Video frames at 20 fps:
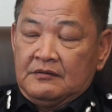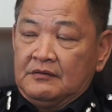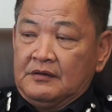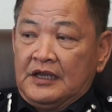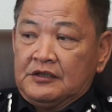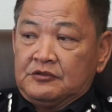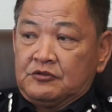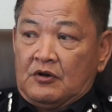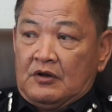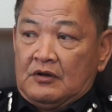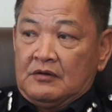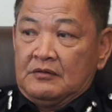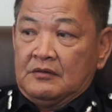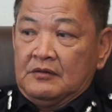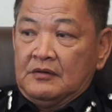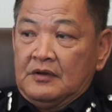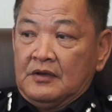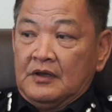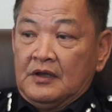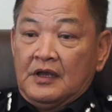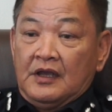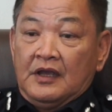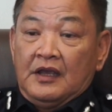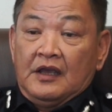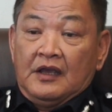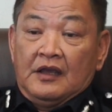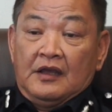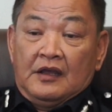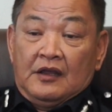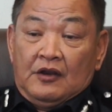That's wrong.
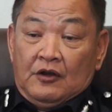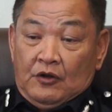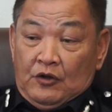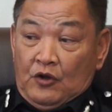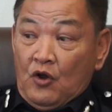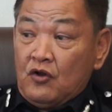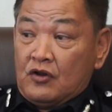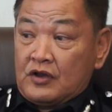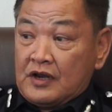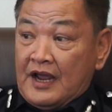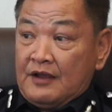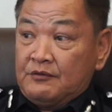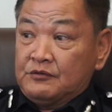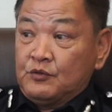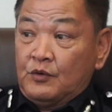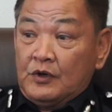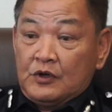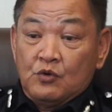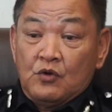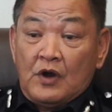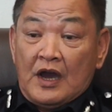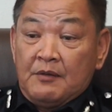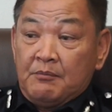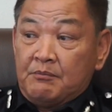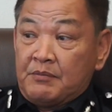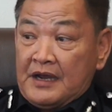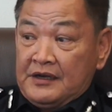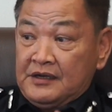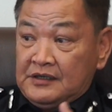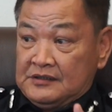No crimes will go
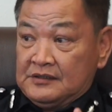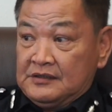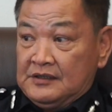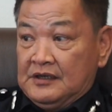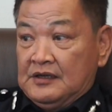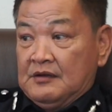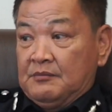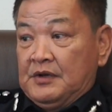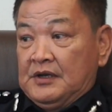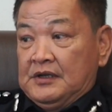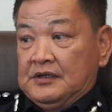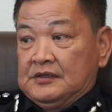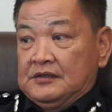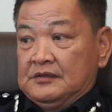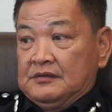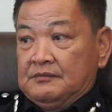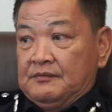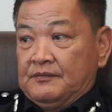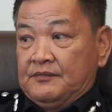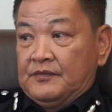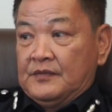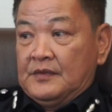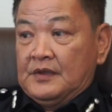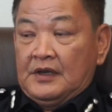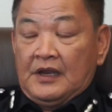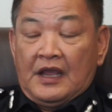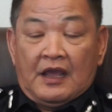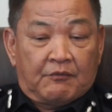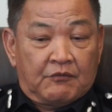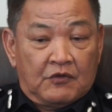unpunished in the police.
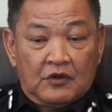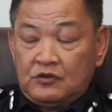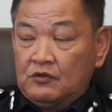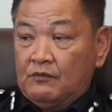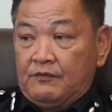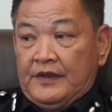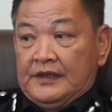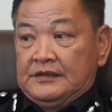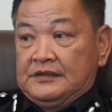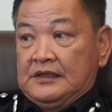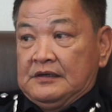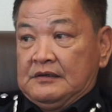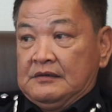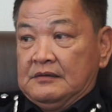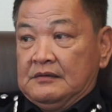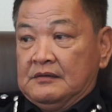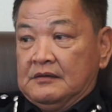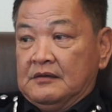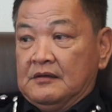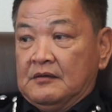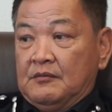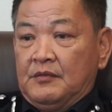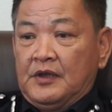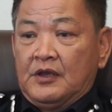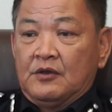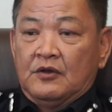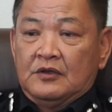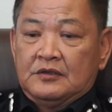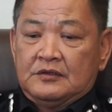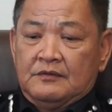They have got to face it,
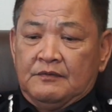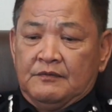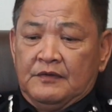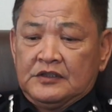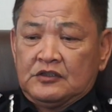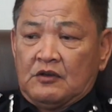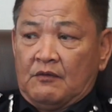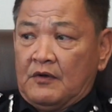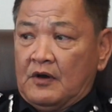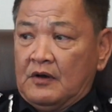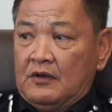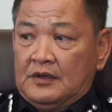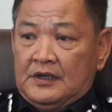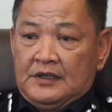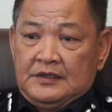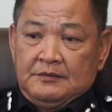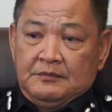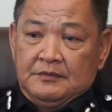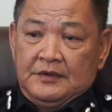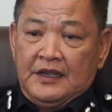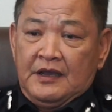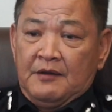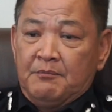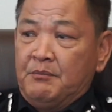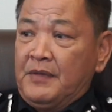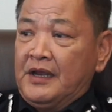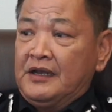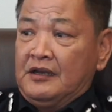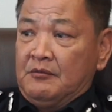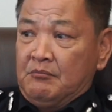because first of all, they are
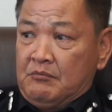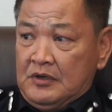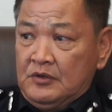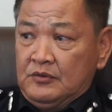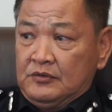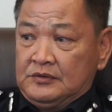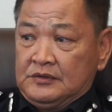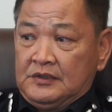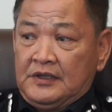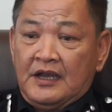men in blues.